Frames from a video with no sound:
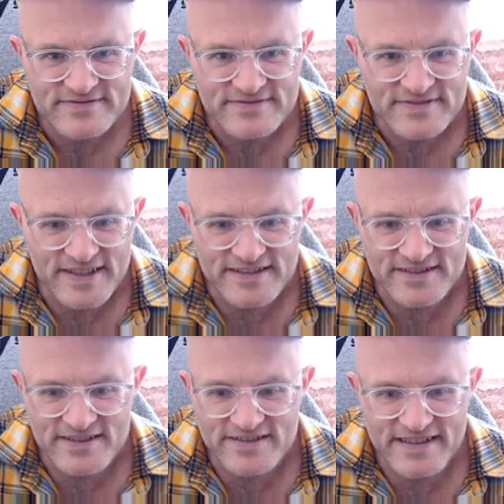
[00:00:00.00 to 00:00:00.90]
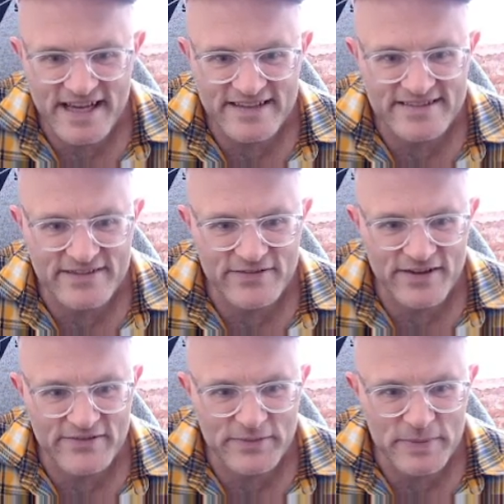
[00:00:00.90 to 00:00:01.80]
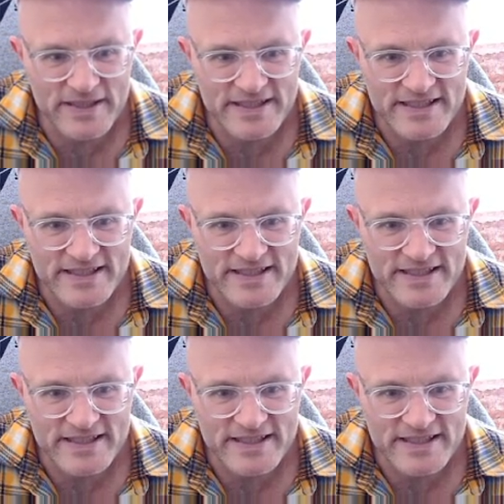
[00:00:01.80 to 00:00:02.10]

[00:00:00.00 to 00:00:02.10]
This is just nasty for everybody.